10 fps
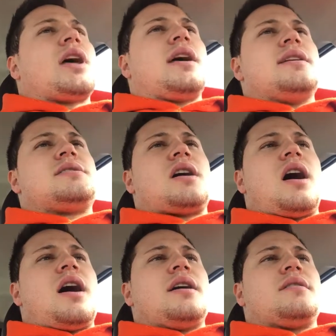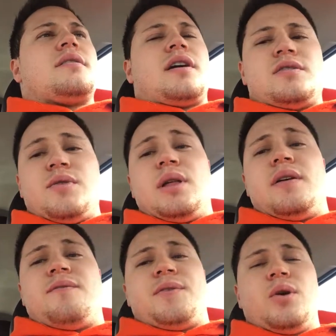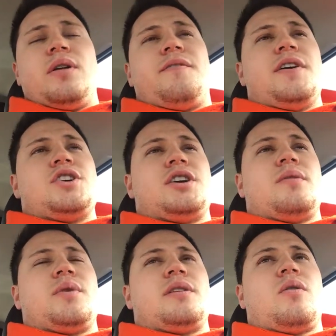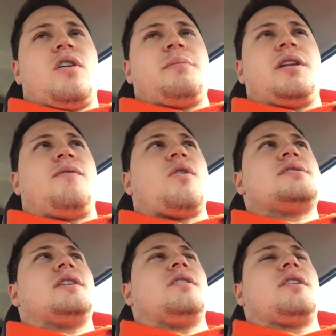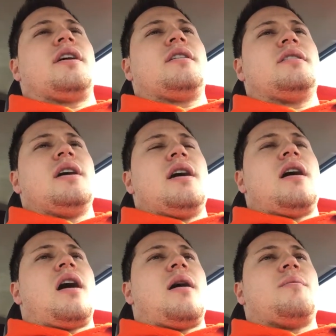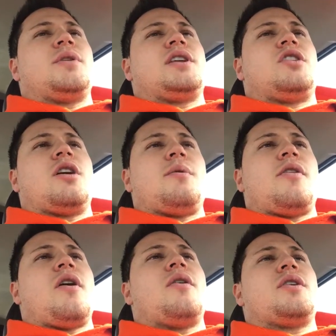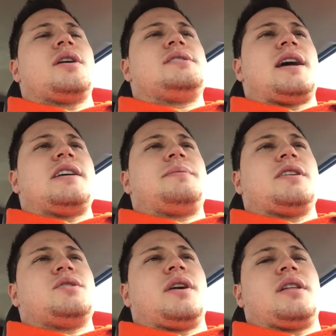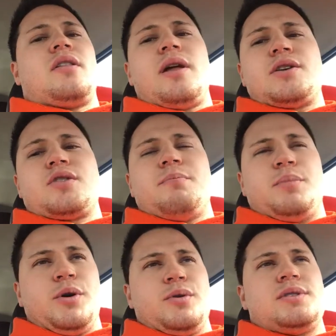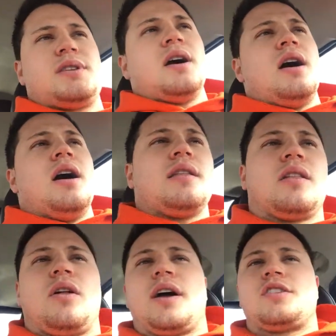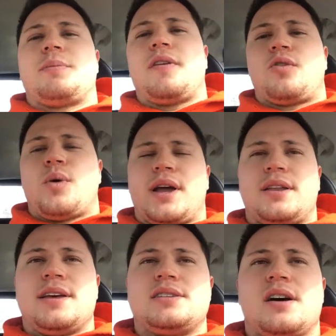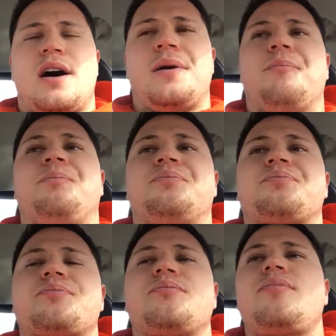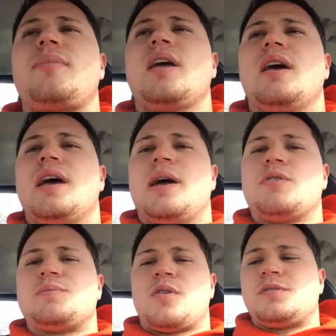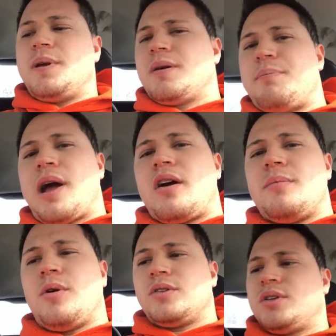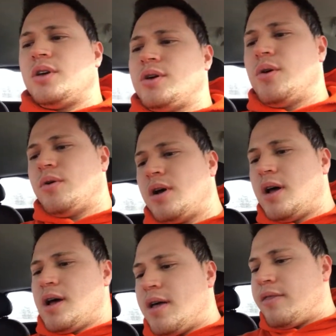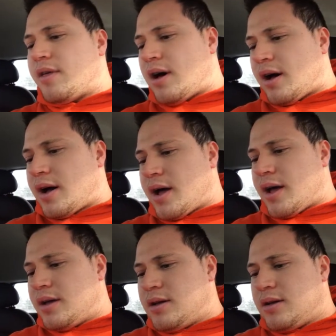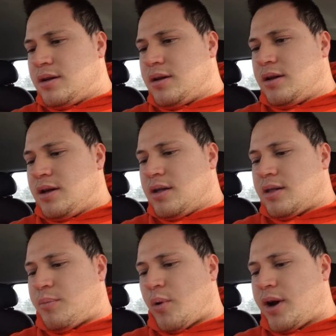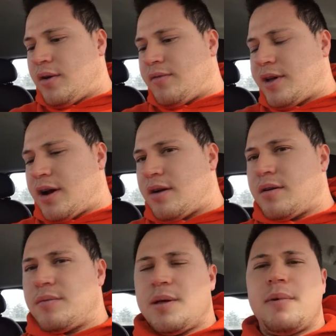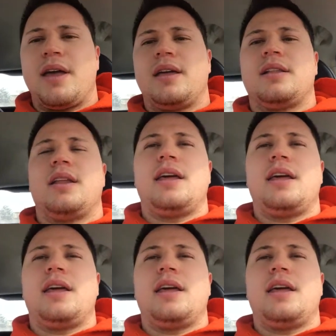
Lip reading: It's really fuel efficient with it only being a 4-cylinder. With the turbo though, it's nice because you get the little extra boost, the little extra bit of quickness. It was supposed to be comparable to the point of them making the